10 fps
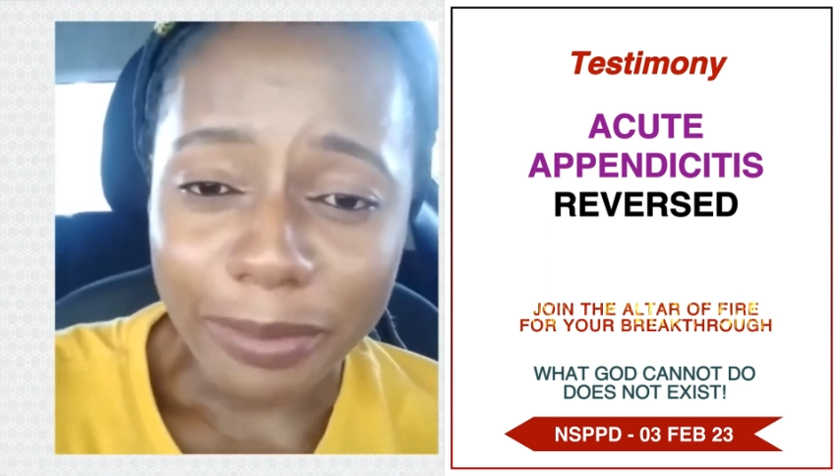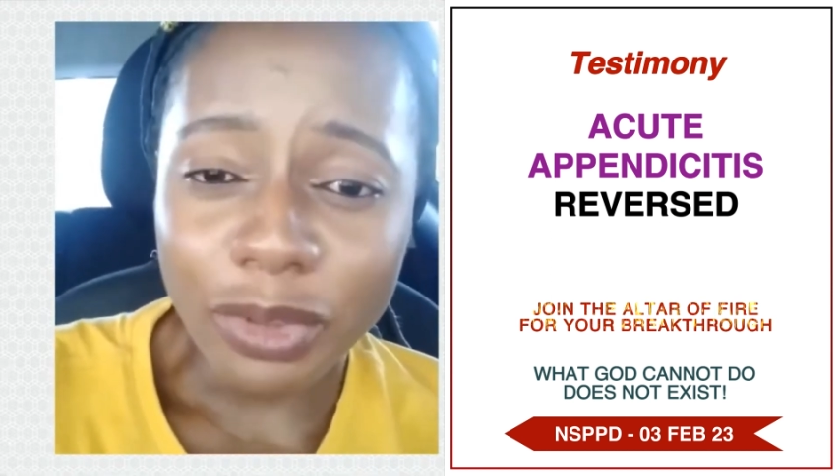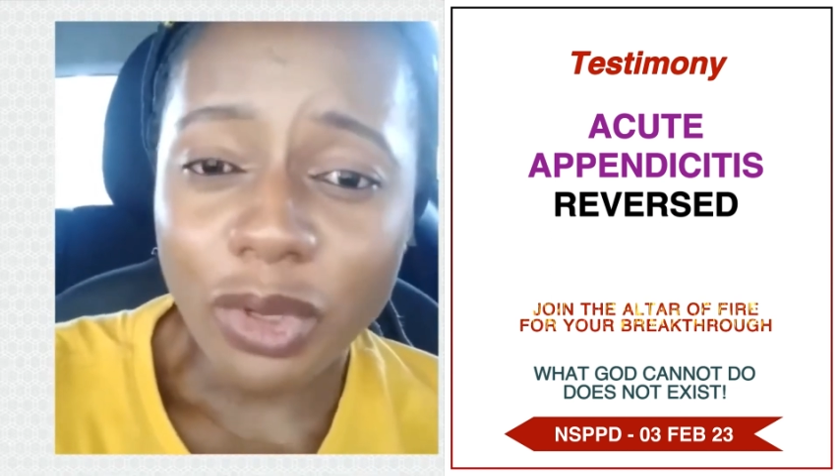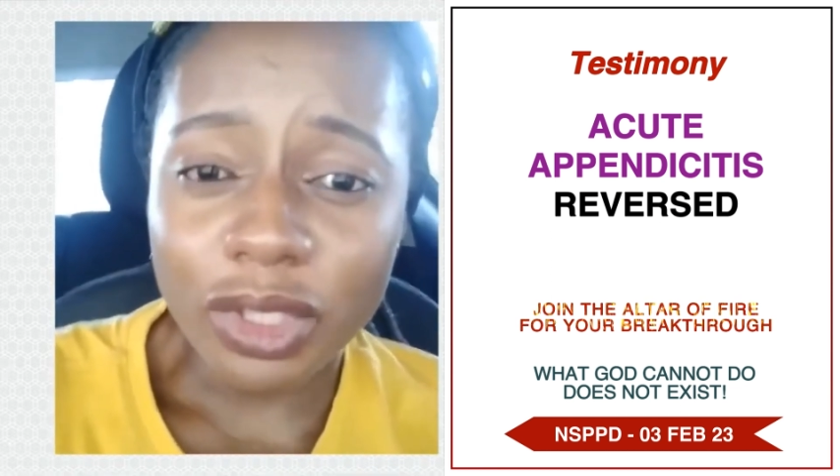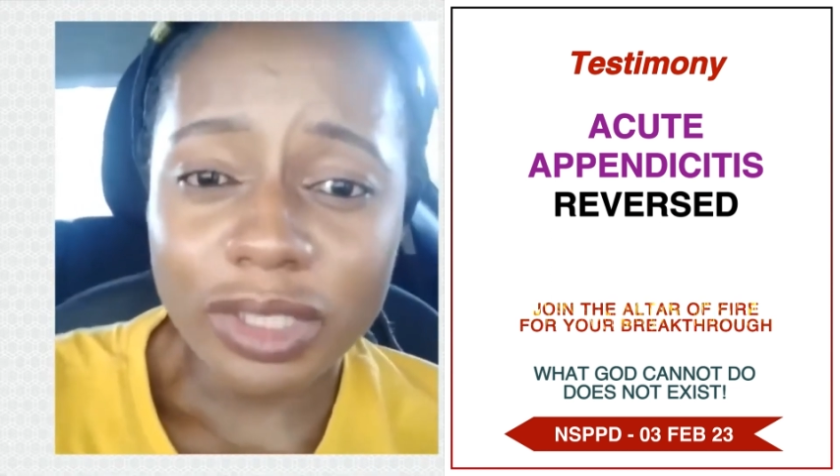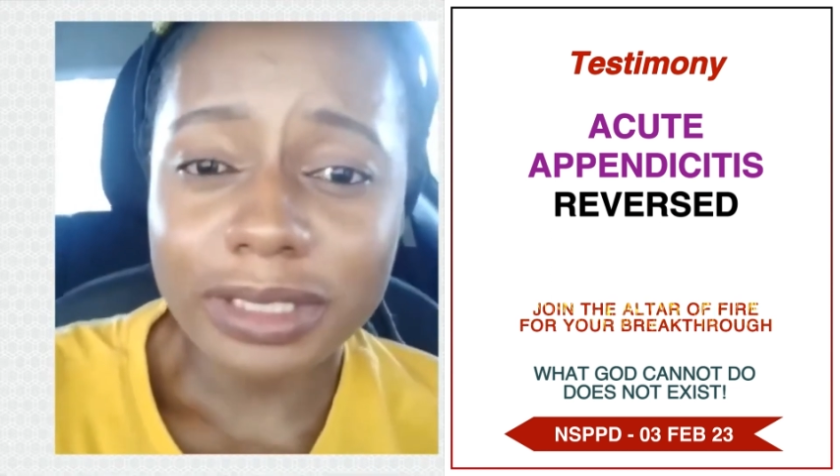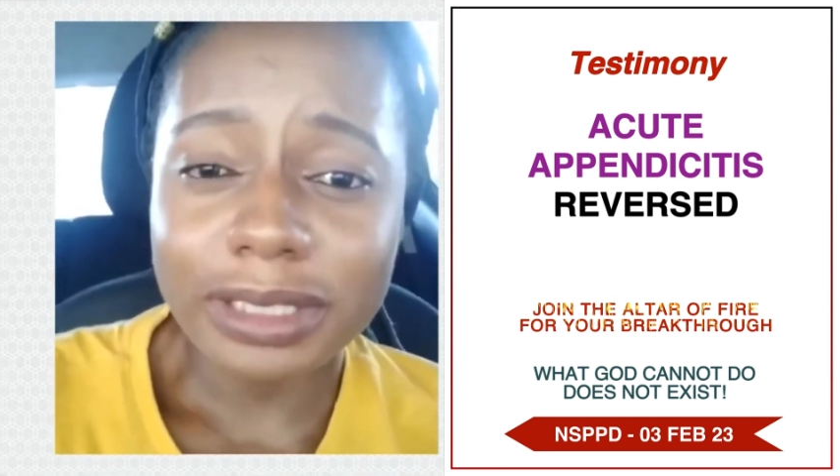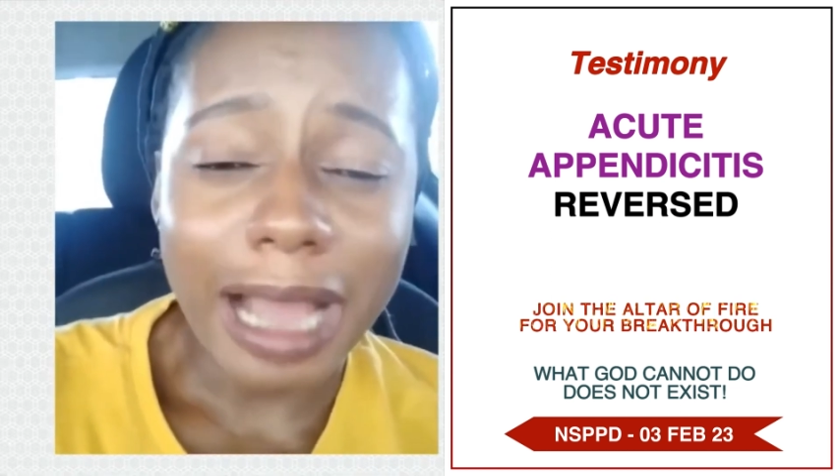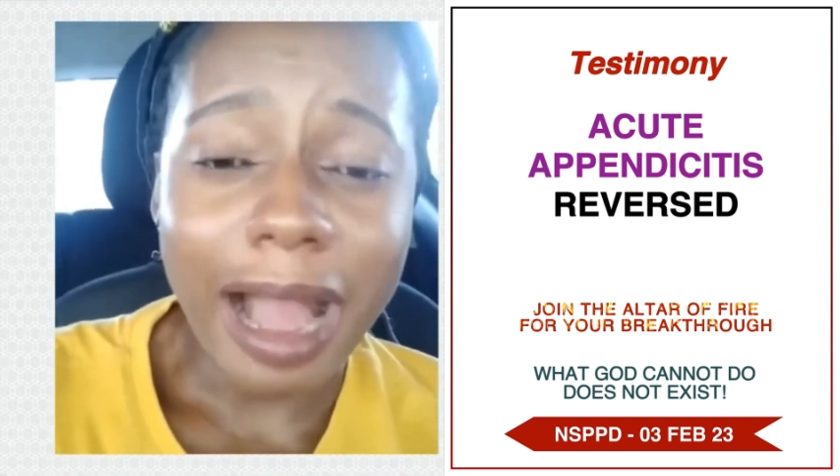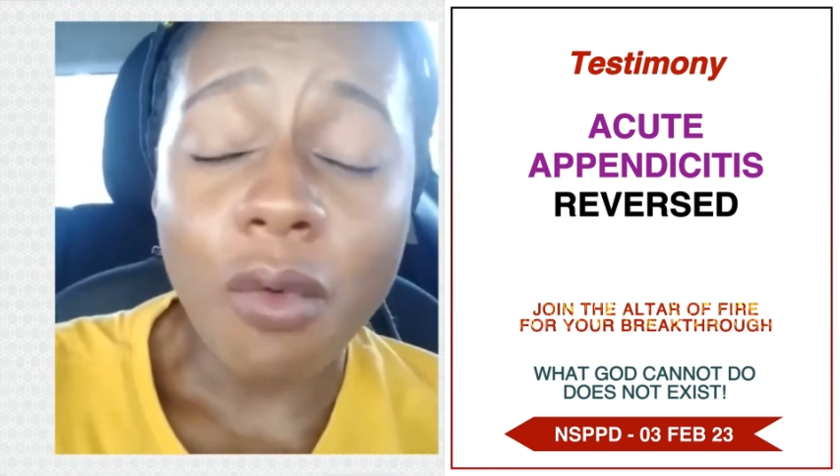because
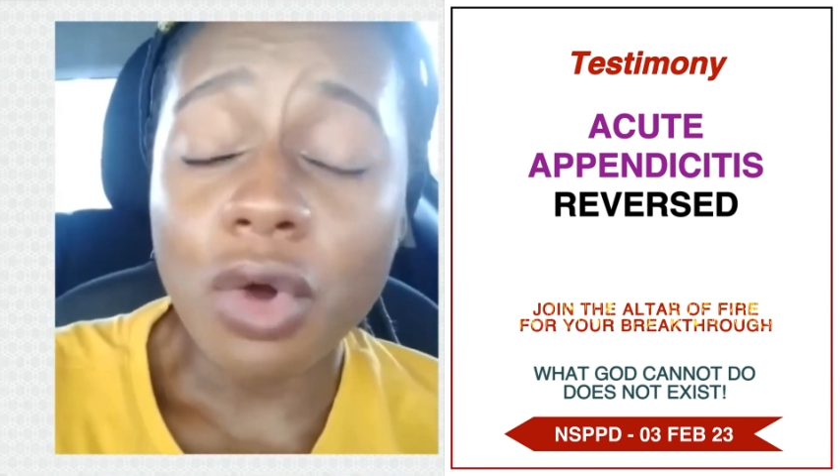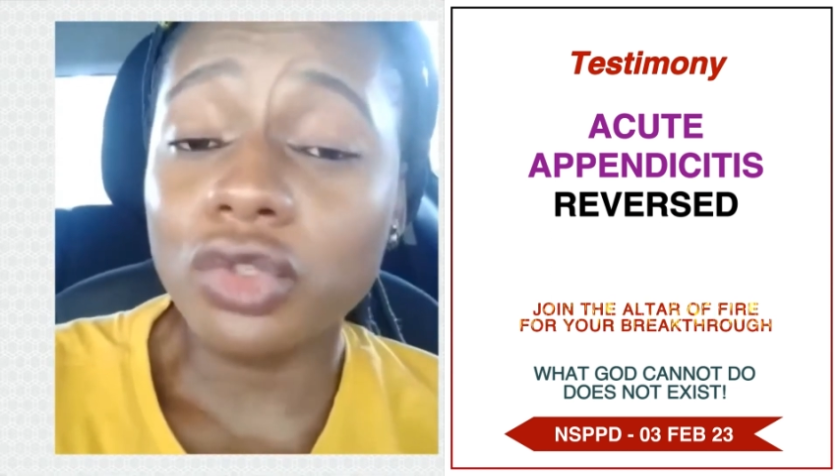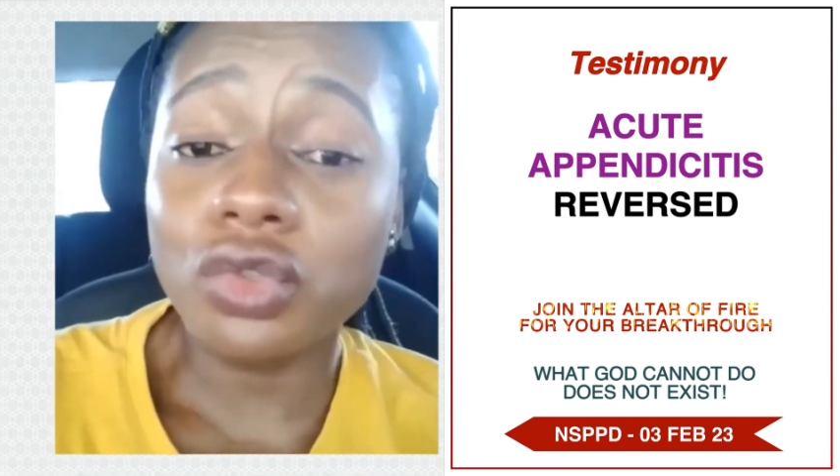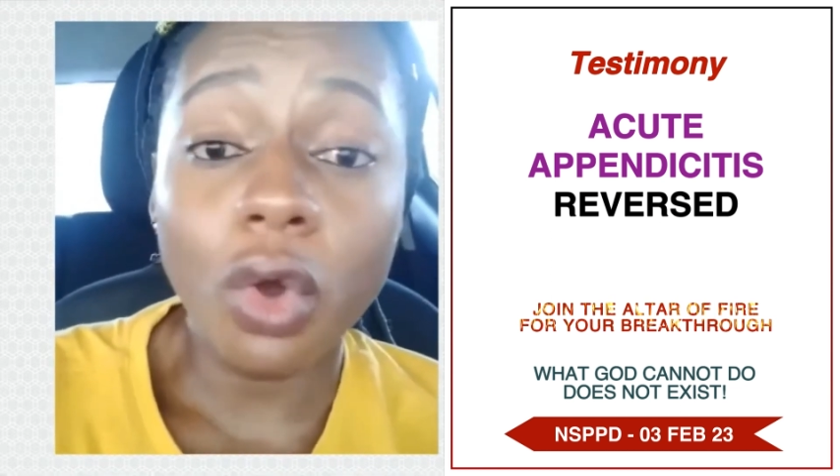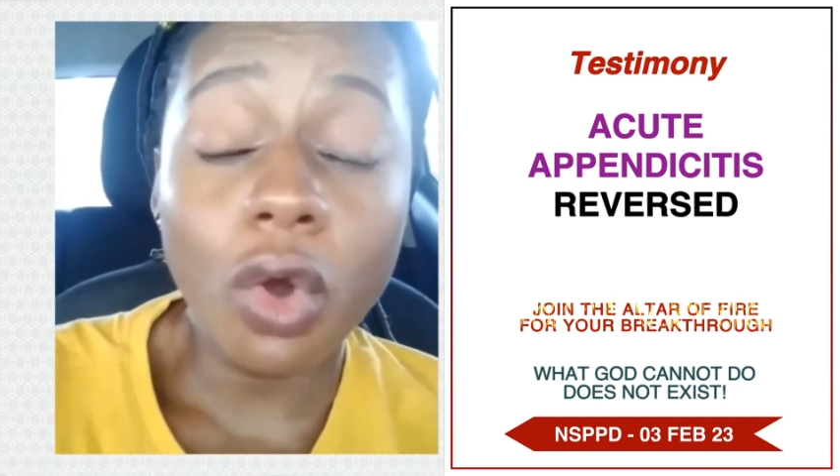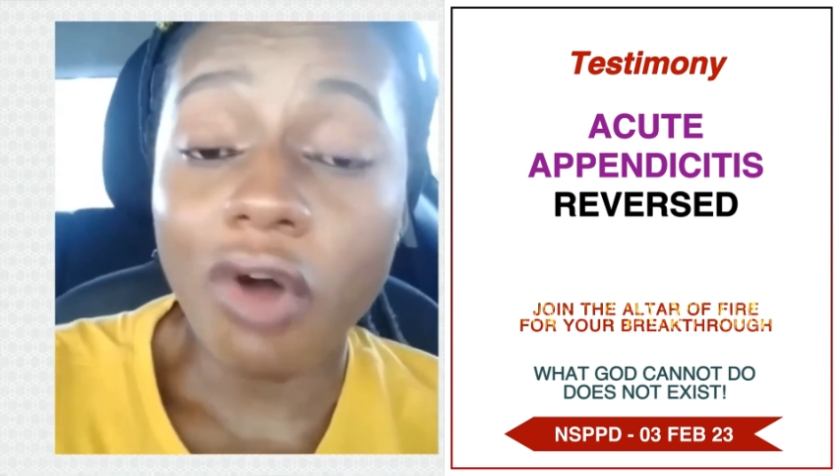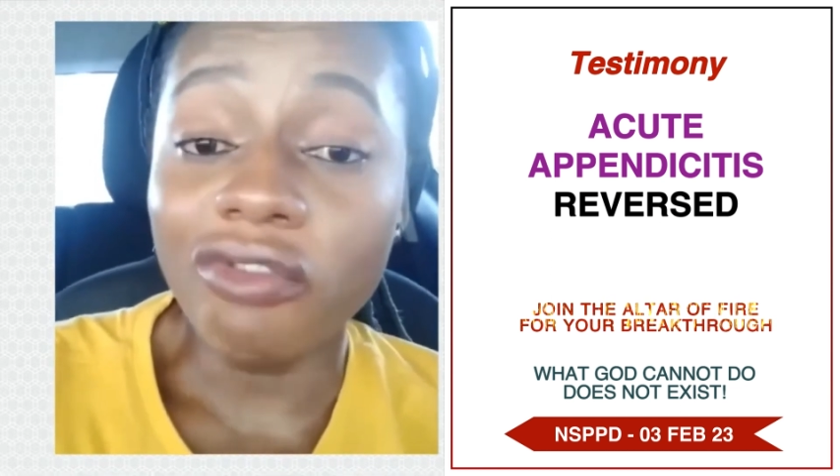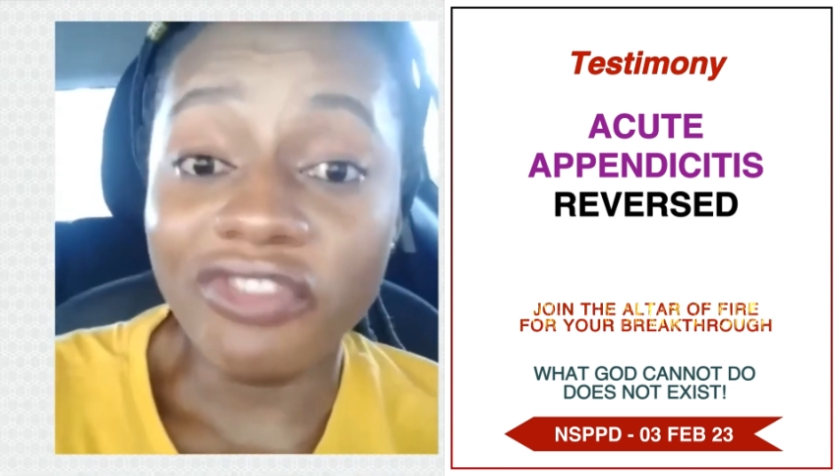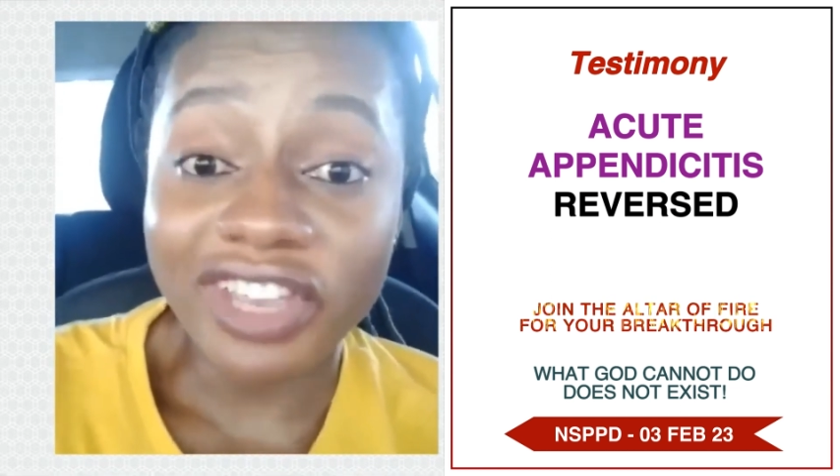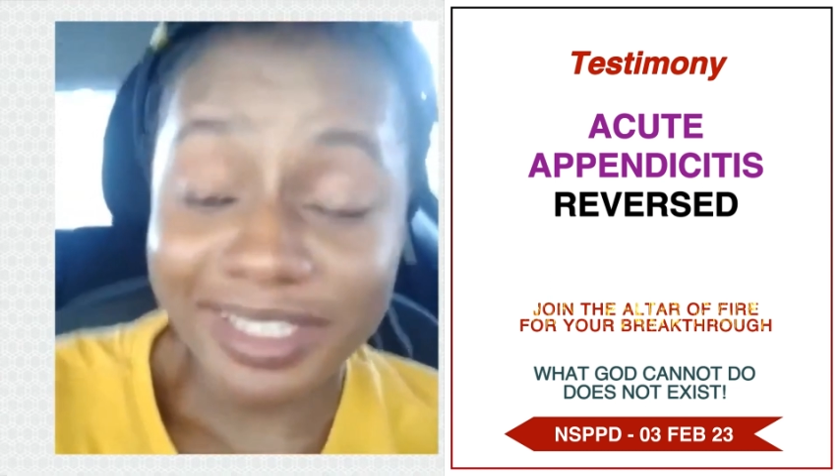I was so
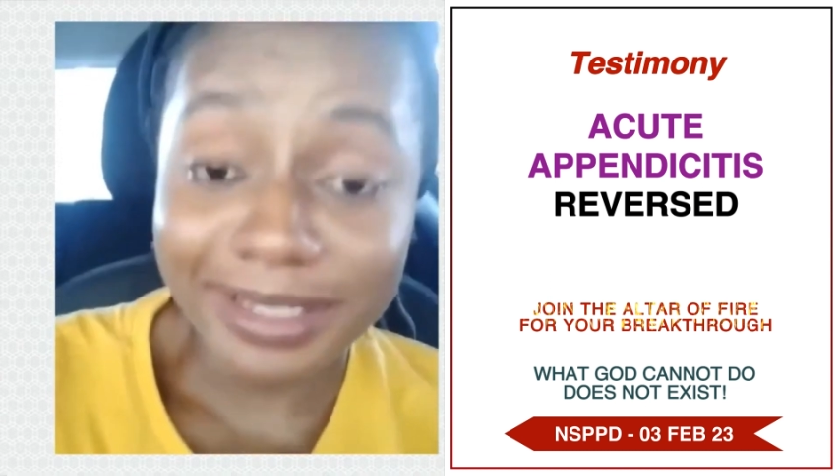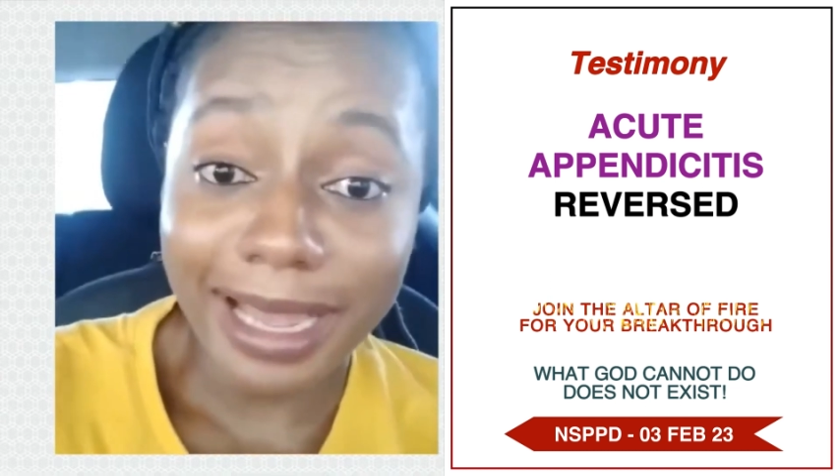convinced